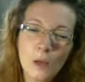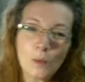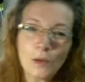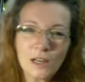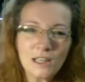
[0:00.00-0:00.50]

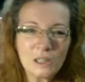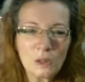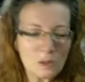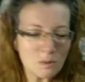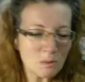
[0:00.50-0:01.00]
Where
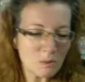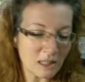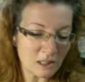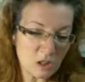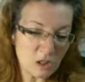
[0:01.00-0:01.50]
some people
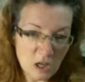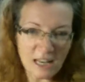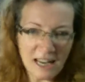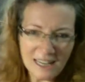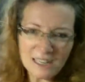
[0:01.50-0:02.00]
like to talk
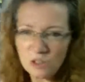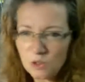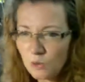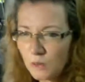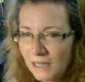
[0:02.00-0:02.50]
and
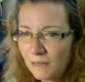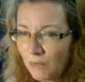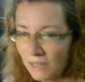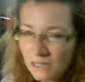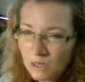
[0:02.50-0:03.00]
do, and
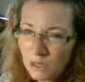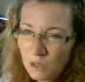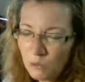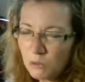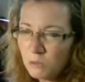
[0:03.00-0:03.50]
that's a
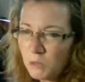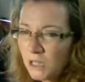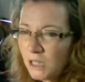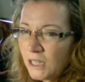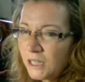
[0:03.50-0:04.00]
little bit of
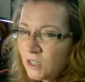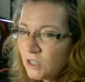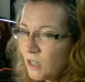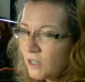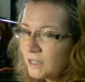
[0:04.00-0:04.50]
me. I like to
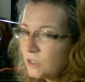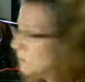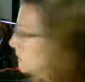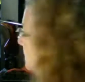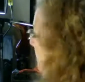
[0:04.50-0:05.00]
talk and
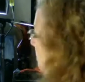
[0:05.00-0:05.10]
do at the same